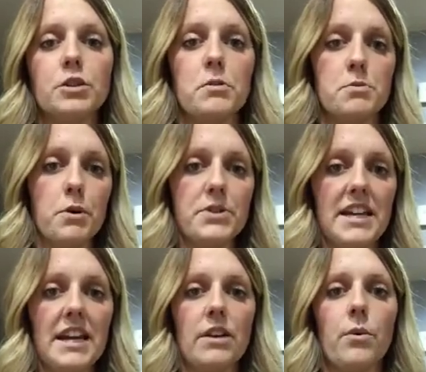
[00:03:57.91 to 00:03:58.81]
much
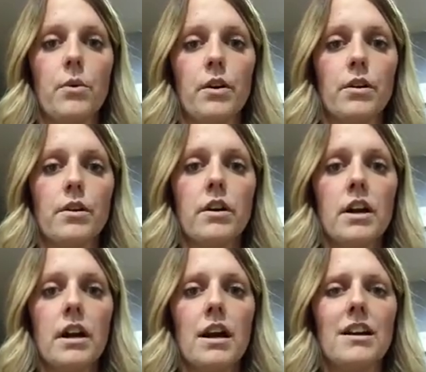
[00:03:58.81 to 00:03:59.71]
protein, or
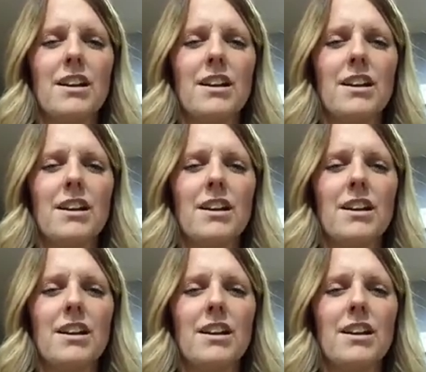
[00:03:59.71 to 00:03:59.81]
I